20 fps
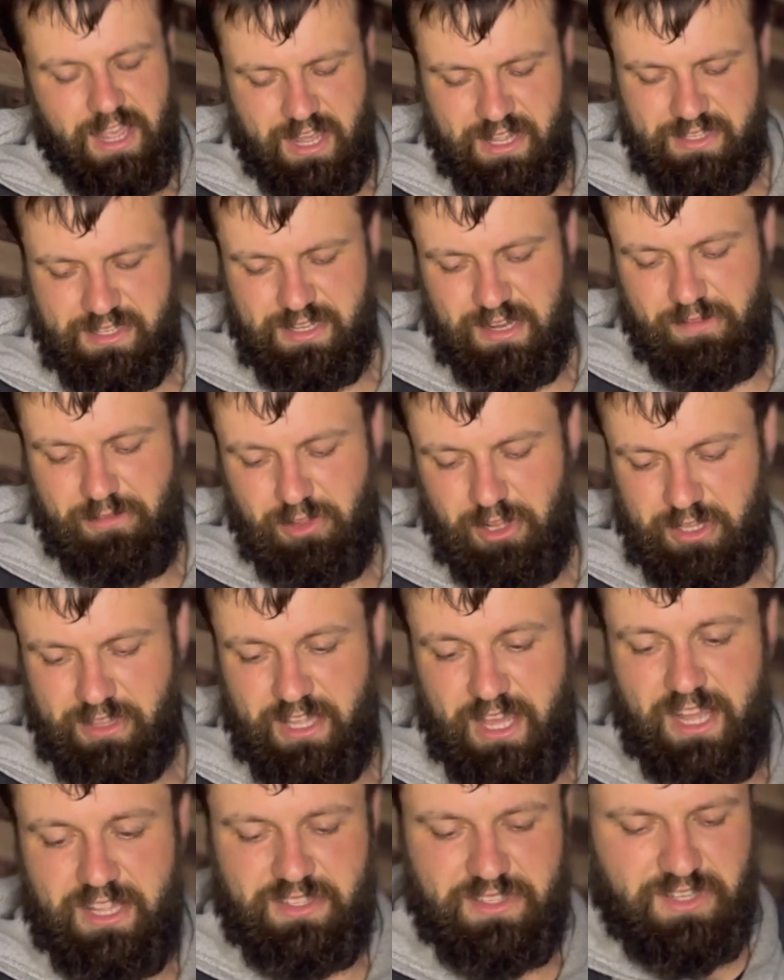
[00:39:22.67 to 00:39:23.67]
stuff like
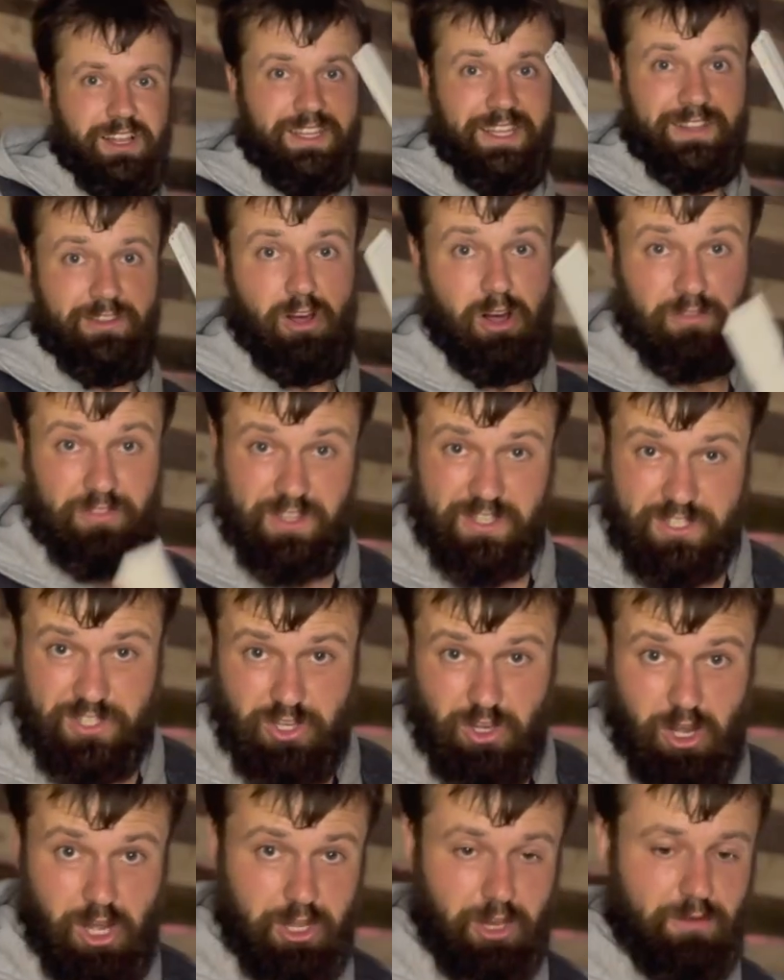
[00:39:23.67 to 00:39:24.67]
that. So, on this
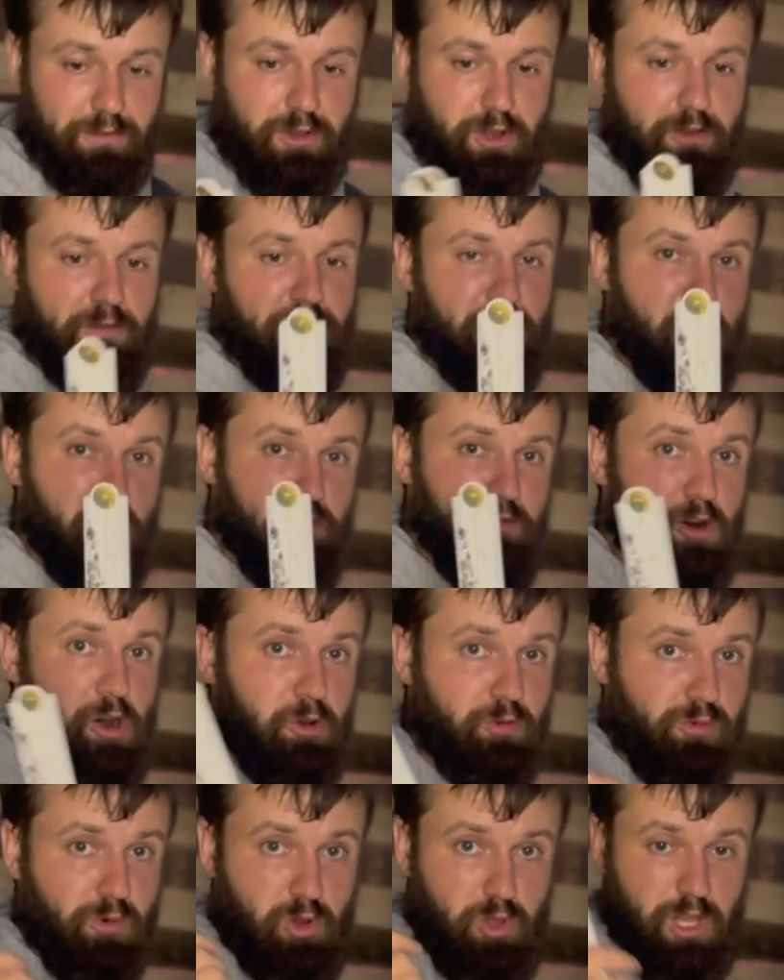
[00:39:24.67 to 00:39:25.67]
side, I've got a
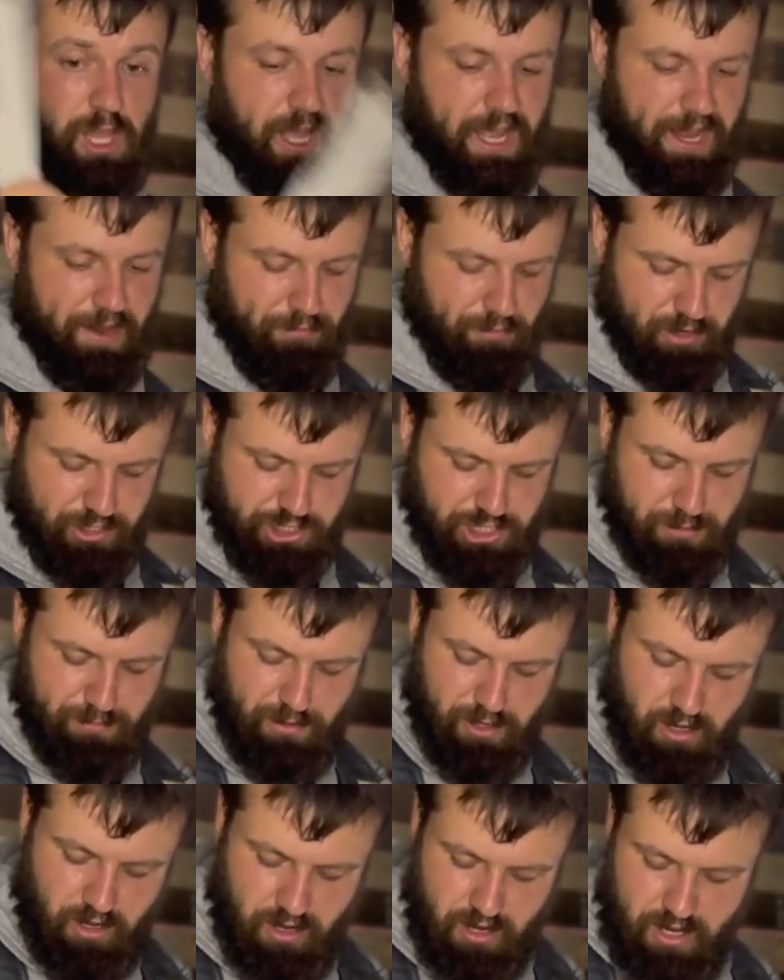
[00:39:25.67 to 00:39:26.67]
4-fold ruler. Every
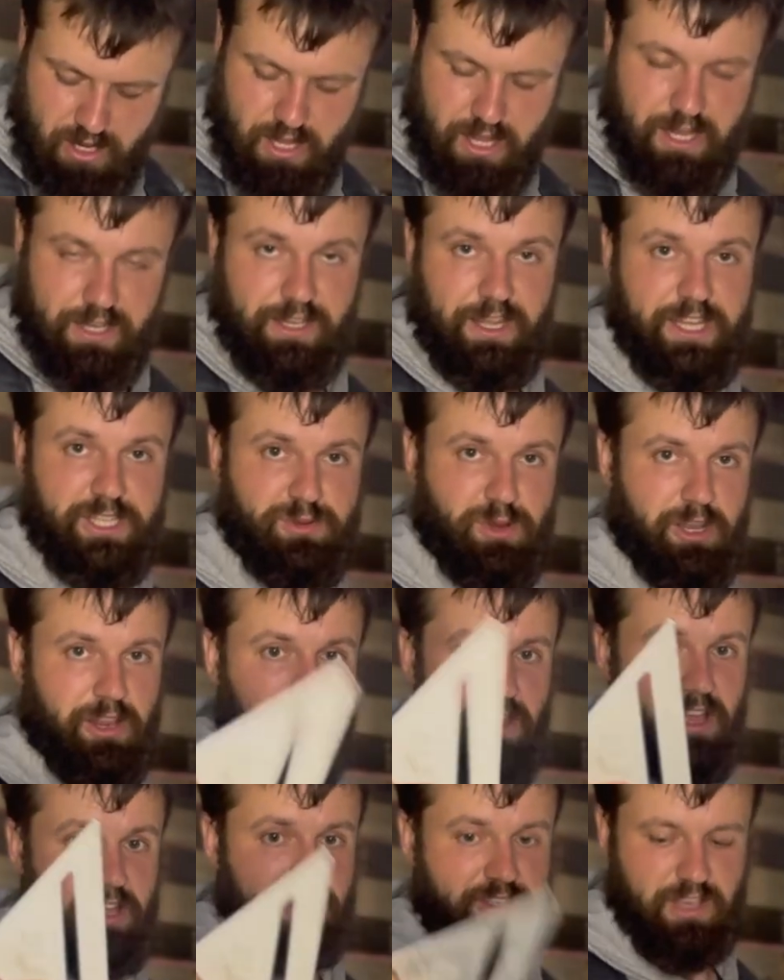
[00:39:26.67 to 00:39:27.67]
chippy needs one of
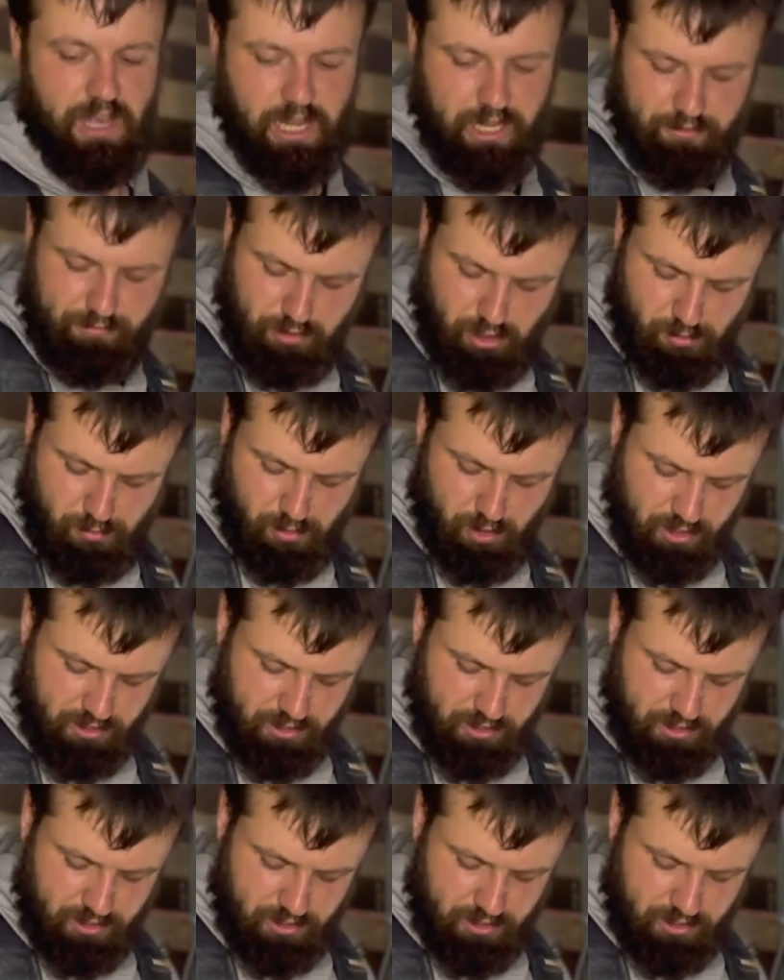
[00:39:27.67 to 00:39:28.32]
those, and I've got my